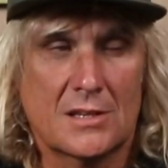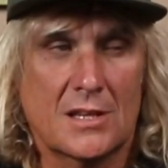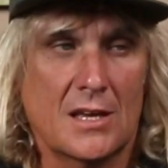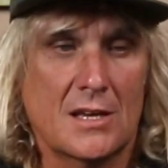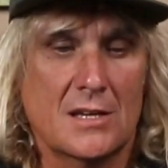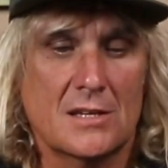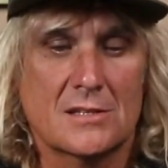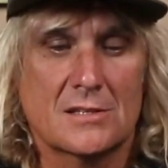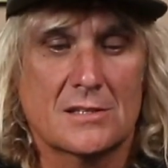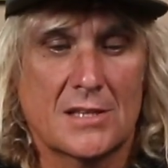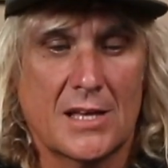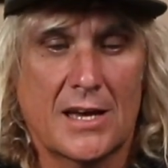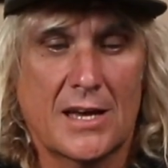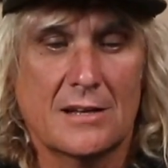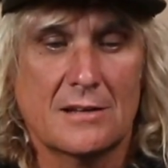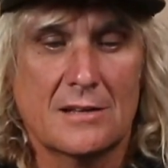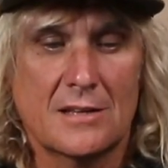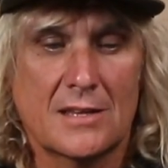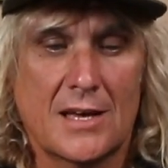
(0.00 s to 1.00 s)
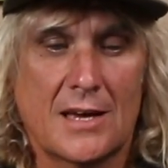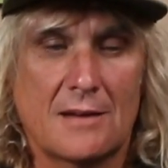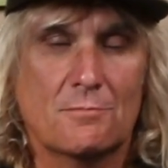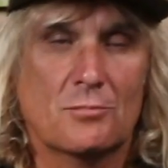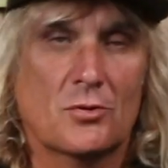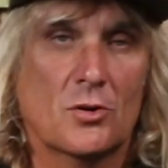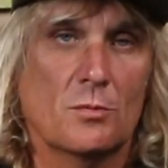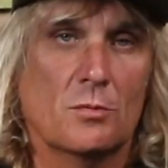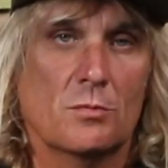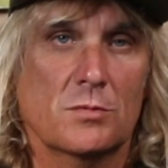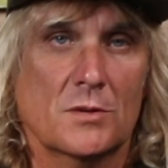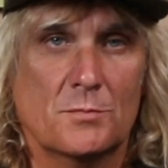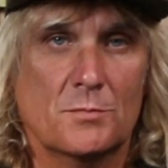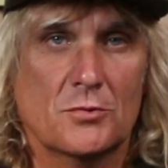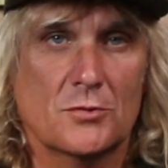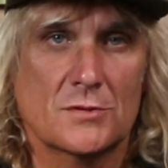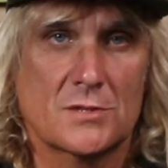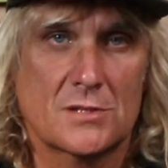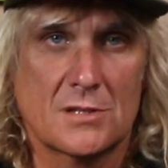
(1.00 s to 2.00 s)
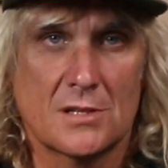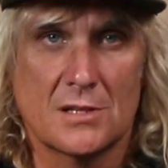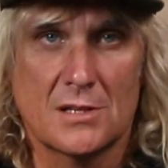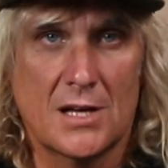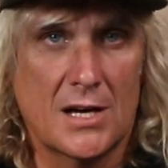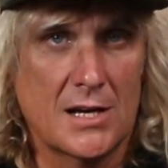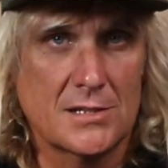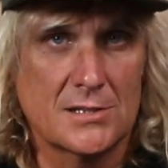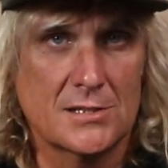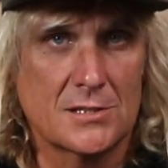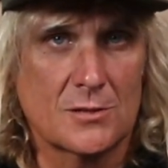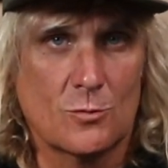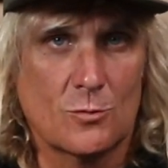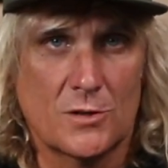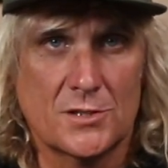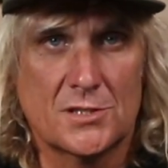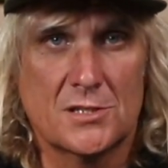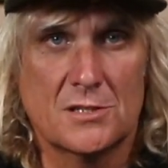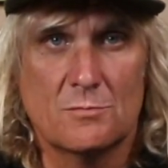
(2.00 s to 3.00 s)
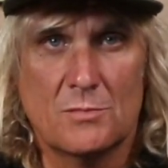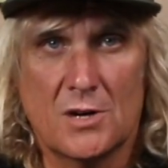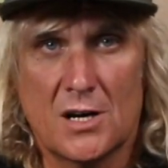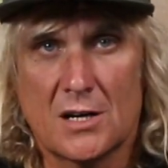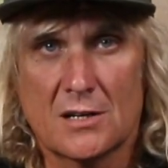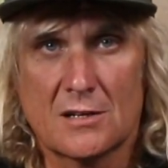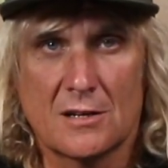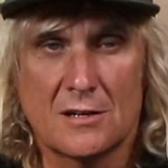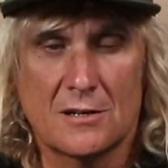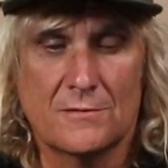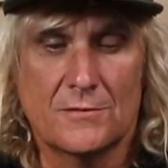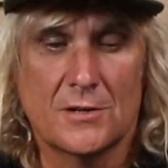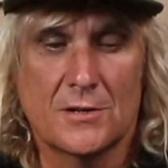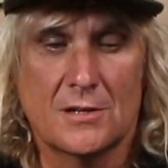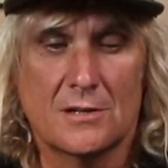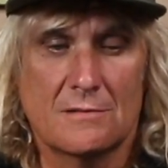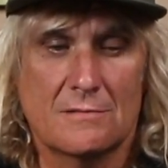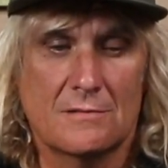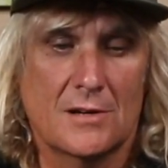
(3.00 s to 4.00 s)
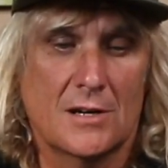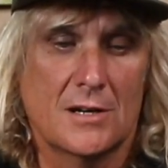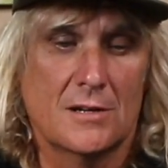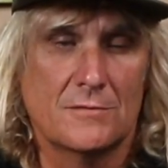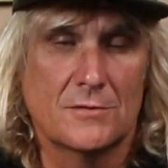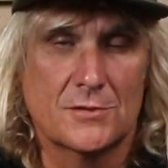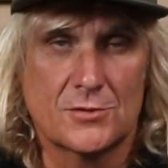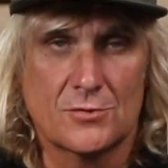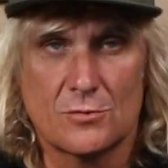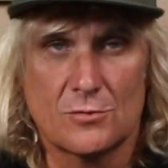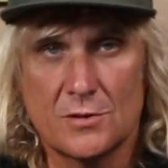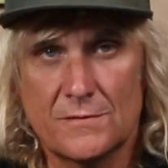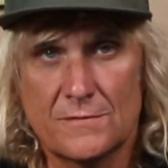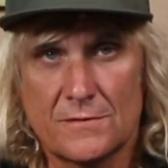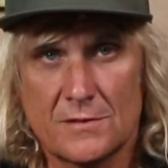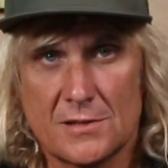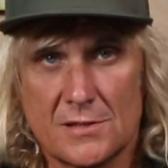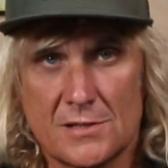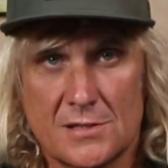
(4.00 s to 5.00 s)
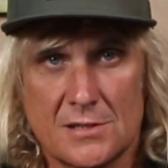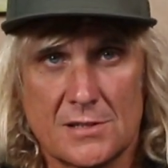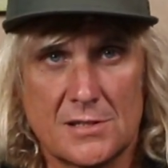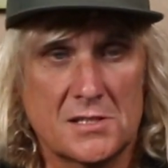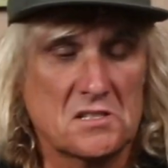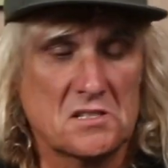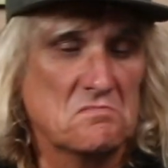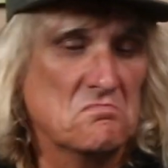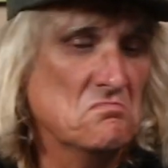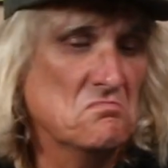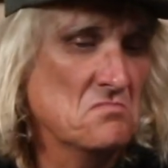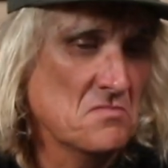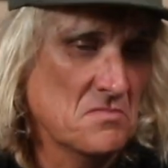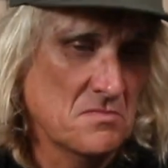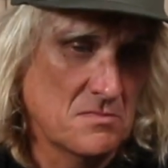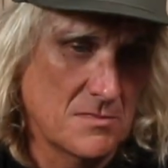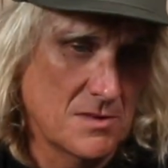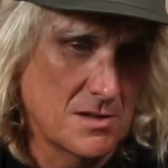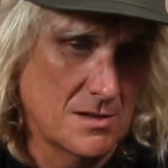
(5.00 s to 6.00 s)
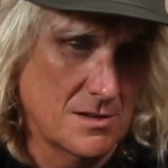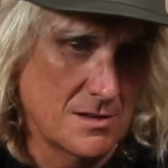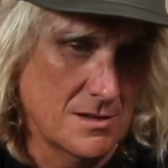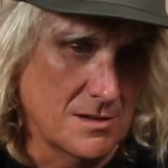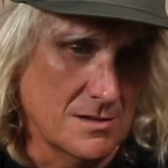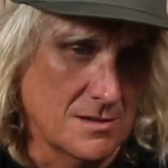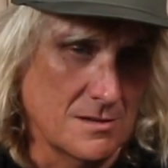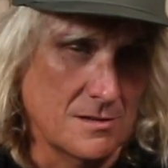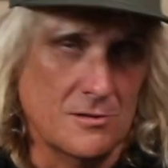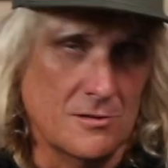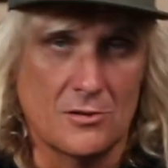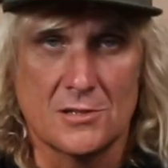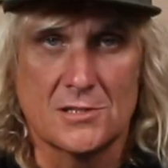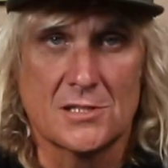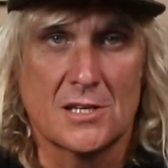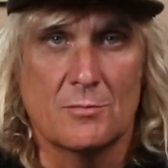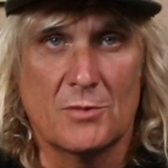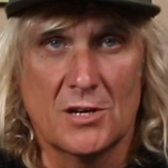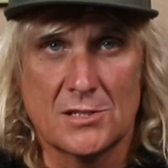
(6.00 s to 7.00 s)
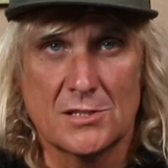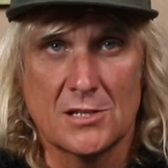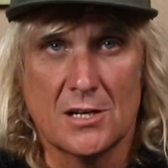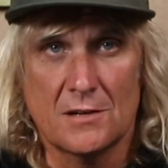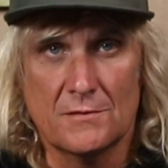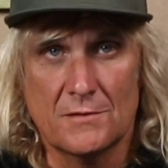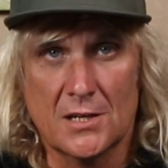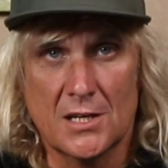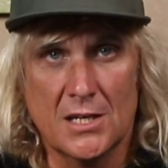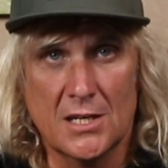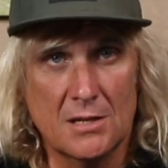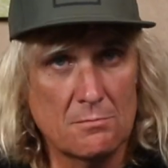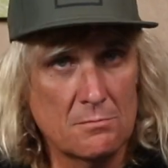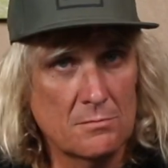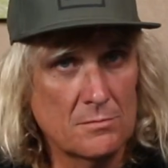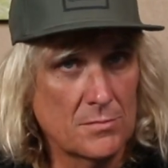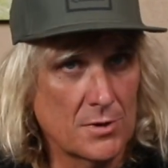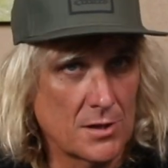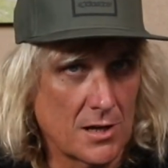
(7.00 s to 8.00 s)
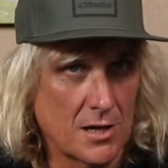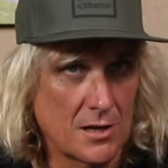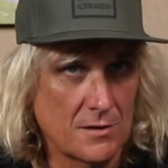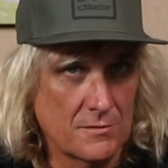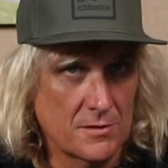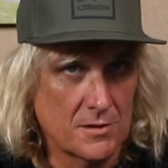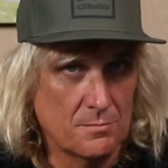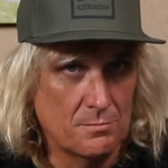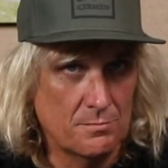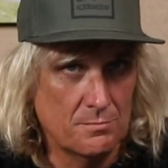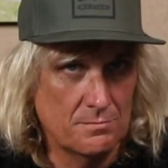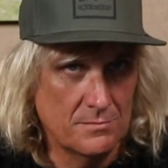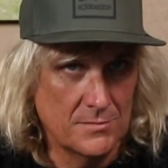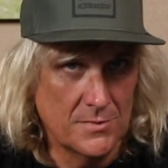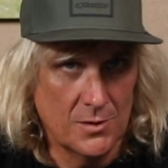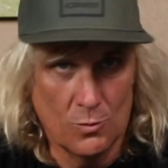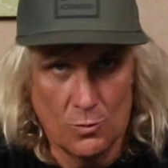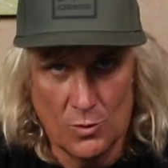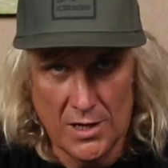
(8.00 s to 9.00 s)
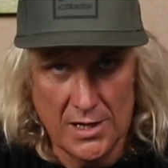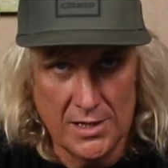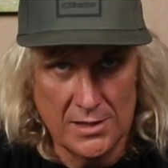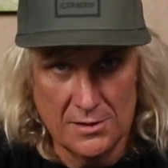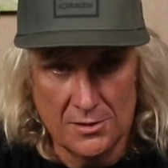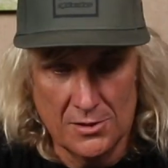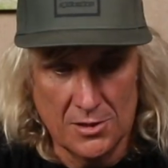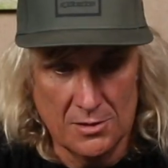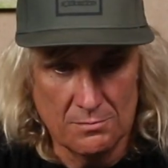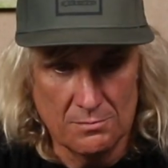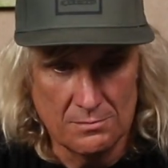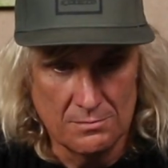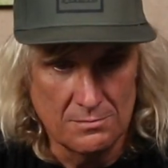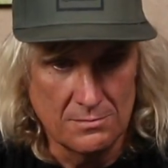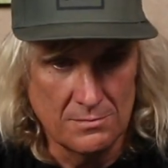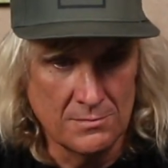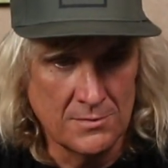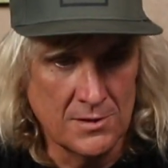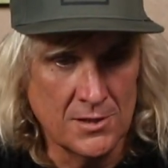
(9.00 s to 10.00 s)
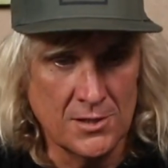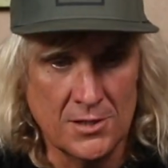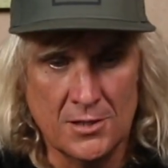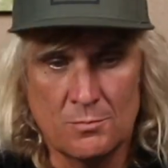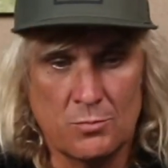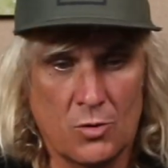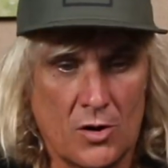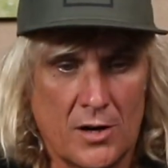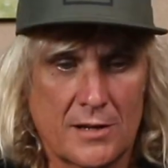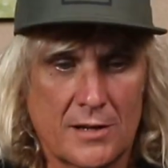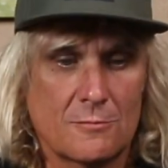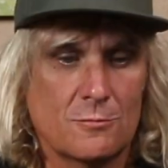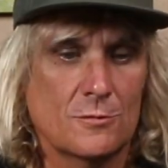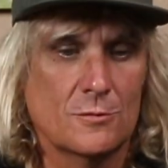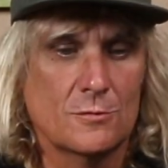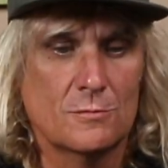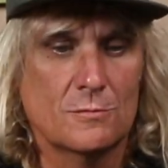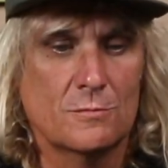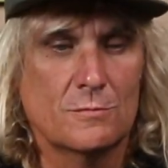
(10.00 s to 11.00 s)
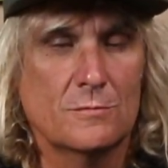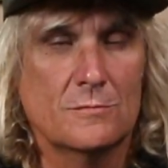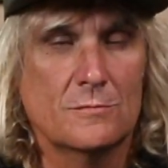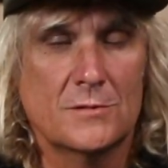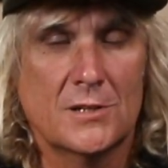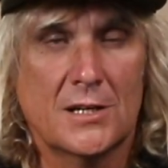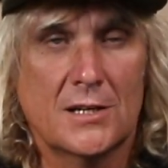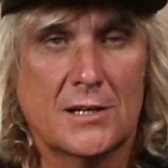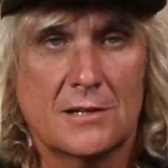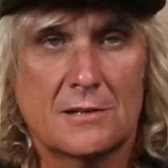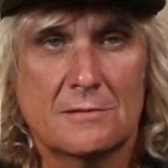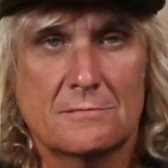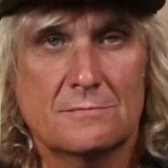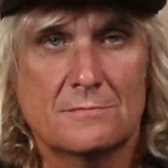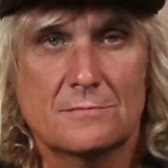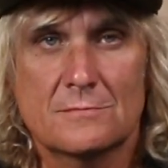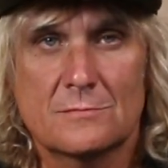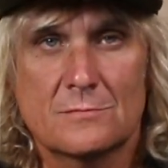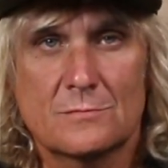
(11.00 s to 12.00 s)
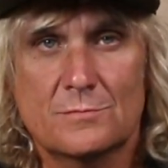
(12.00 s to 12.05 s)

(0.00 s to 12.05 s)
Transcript: there's that probably puts the largest question mark over Troy for the season. Not so much over him, but over the way the new bike will go.